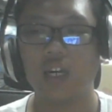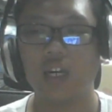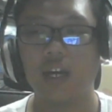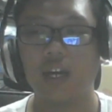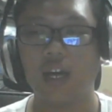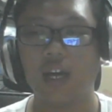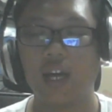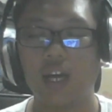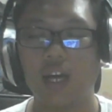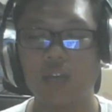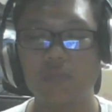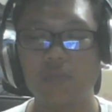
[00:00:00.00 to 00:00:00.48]

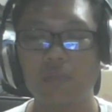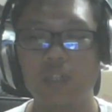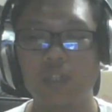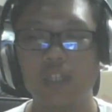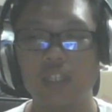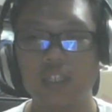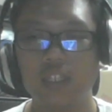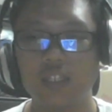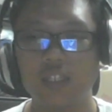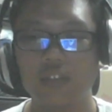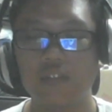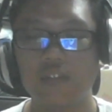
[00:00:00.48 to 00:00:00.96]
I
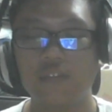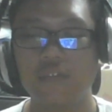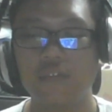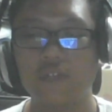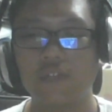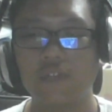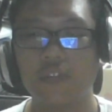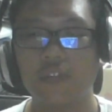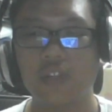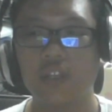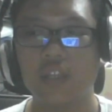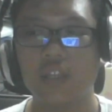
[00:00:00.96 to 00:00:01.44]
believe
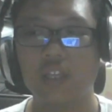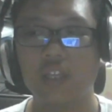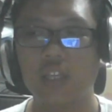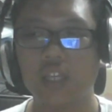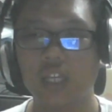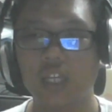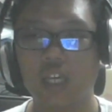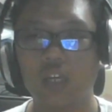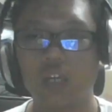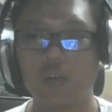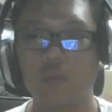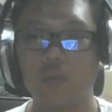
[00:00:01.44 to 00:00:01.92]

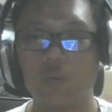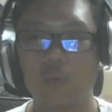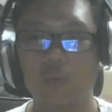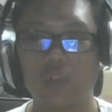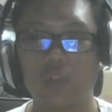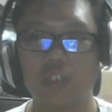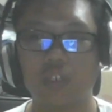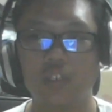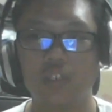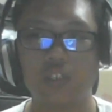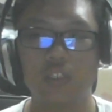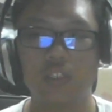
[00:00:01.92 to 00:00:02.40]
there
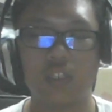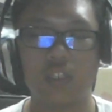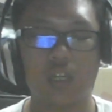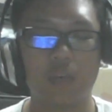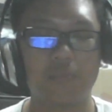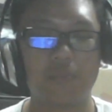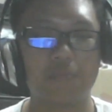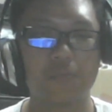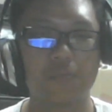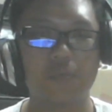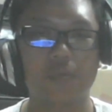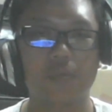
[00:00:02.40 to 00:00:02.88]
were
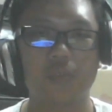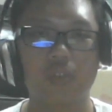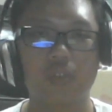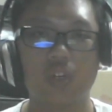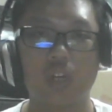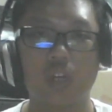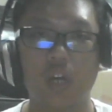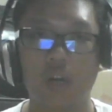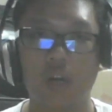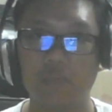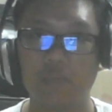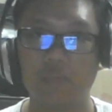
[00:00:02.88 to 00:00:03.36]
some
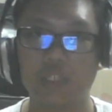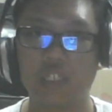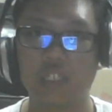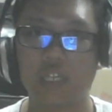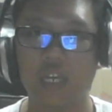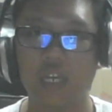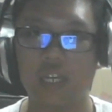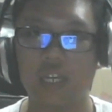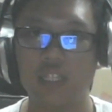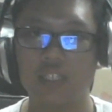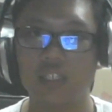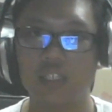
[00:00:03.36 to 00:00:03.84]

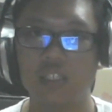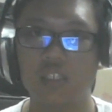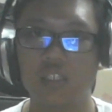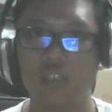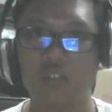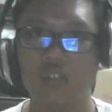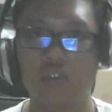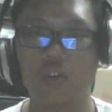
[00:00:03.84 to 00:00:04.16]
copycats you